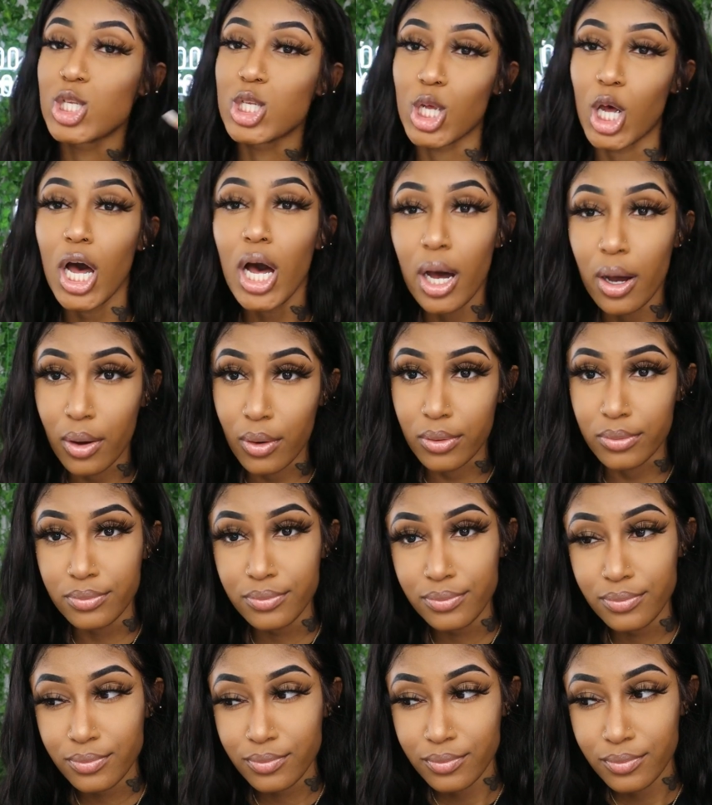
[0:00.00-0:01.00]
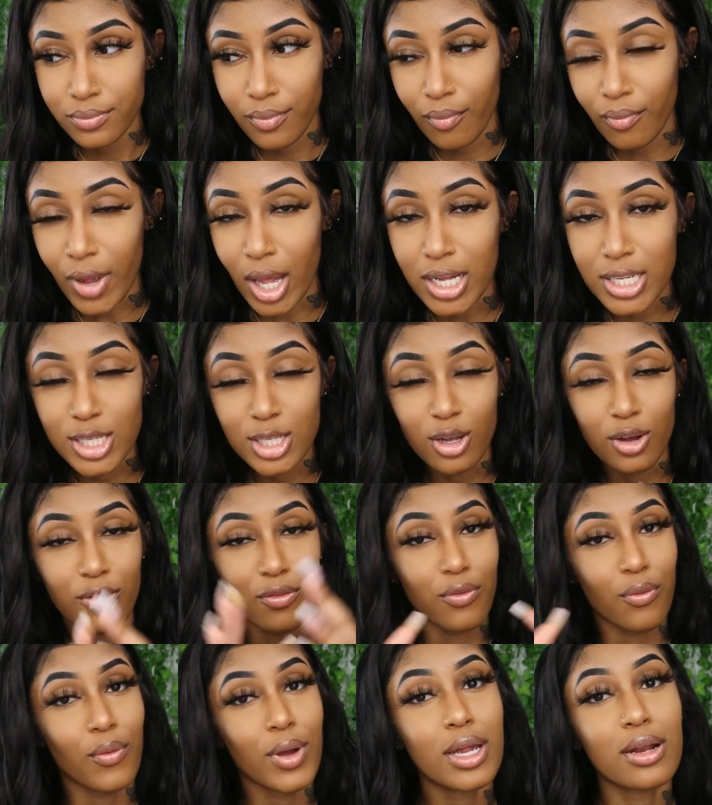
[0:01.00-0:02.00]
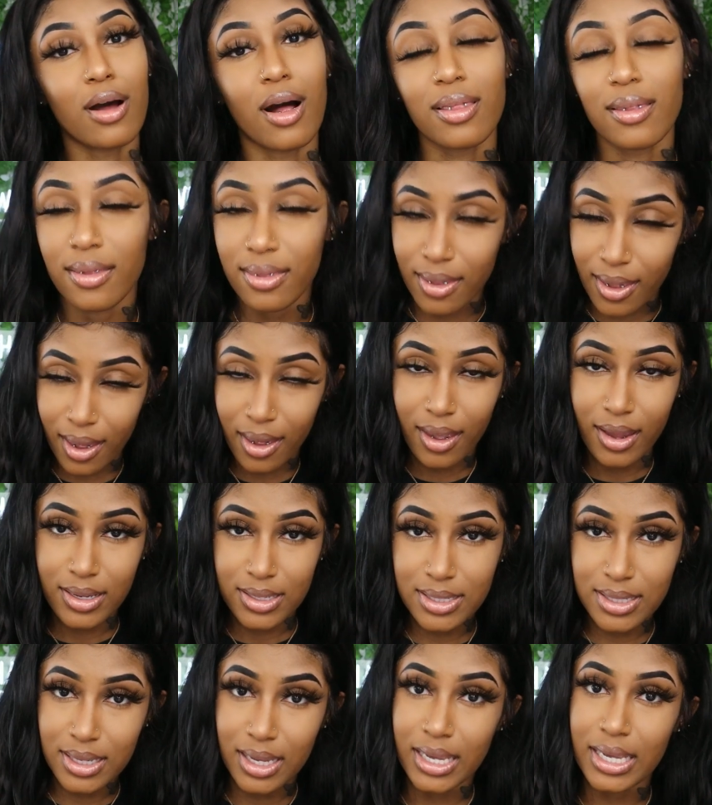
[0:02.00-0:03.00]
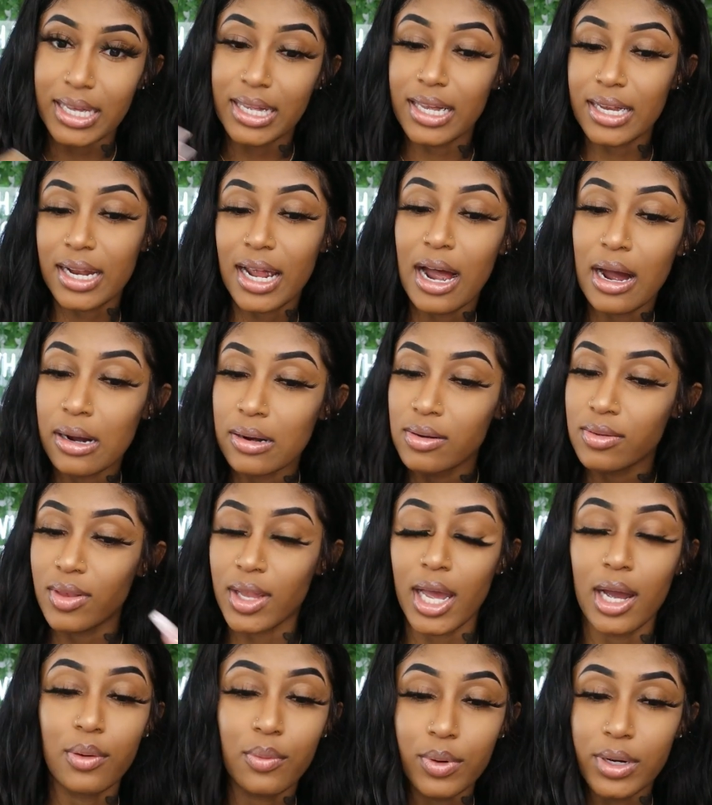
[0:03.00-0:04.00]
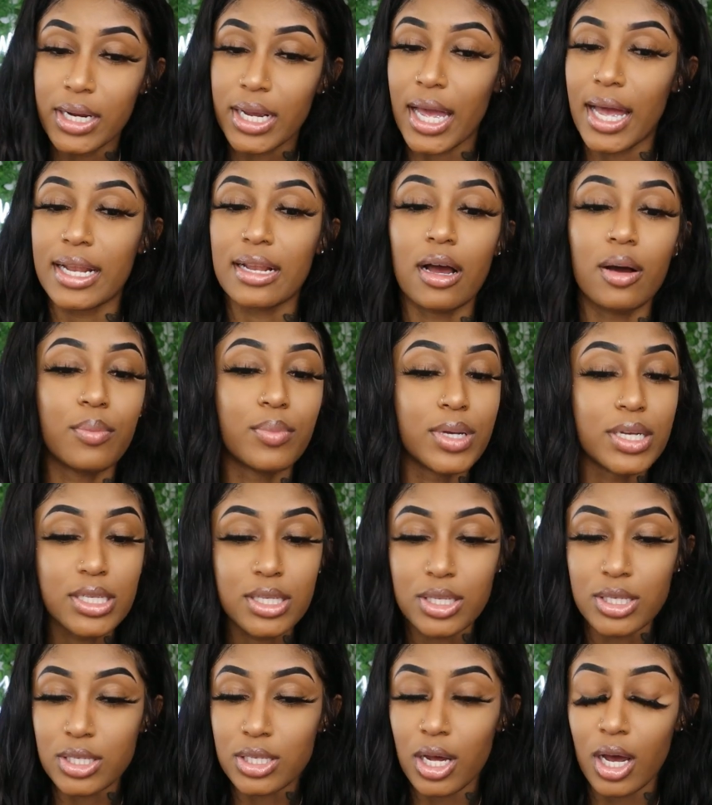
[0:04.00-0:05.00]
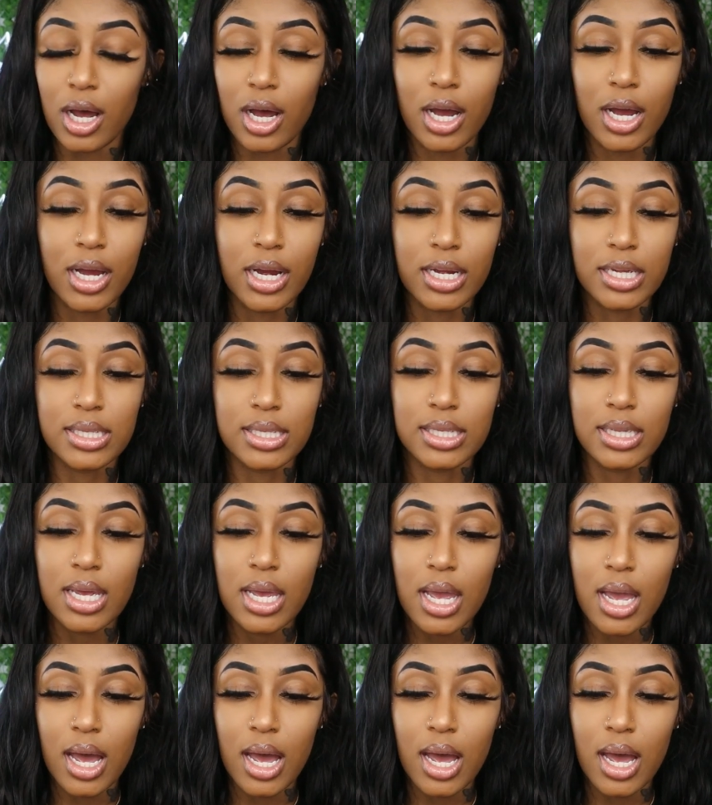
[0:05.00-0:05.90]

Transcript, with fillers: So, to avoid all of that, get out, network, hand out business cards.